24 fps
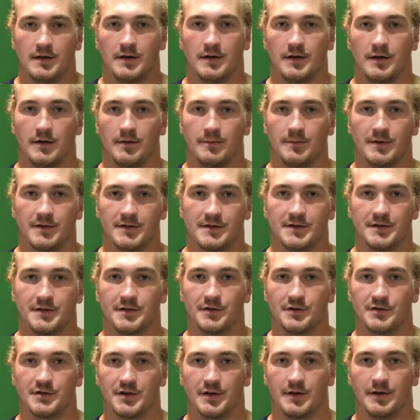um,
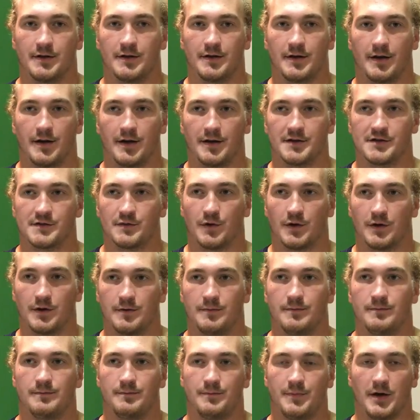institution, and I just want to
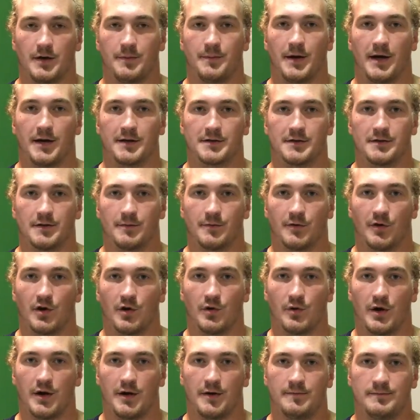pay it back to them the
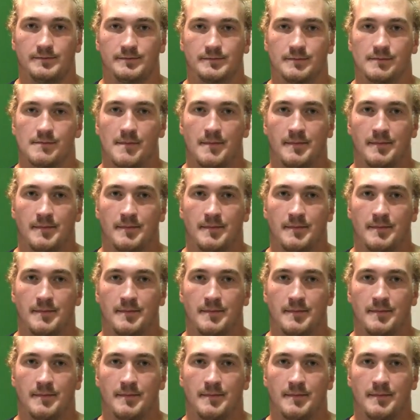right way.